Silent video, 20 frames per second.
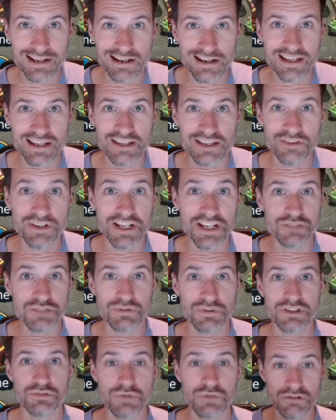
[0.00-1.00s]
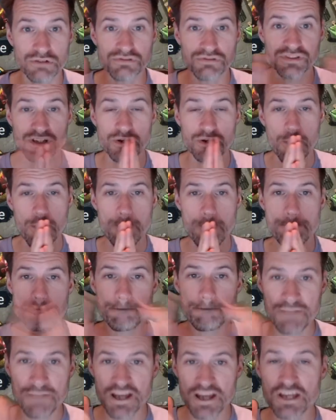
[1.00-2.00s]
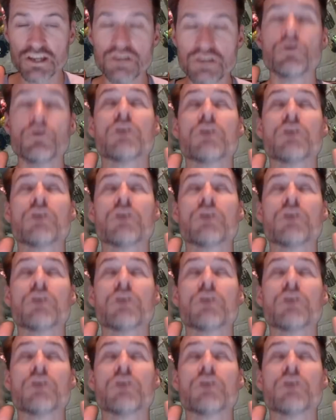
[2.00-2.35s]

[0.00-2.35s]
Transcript: lucky on his one as well. So, thank you,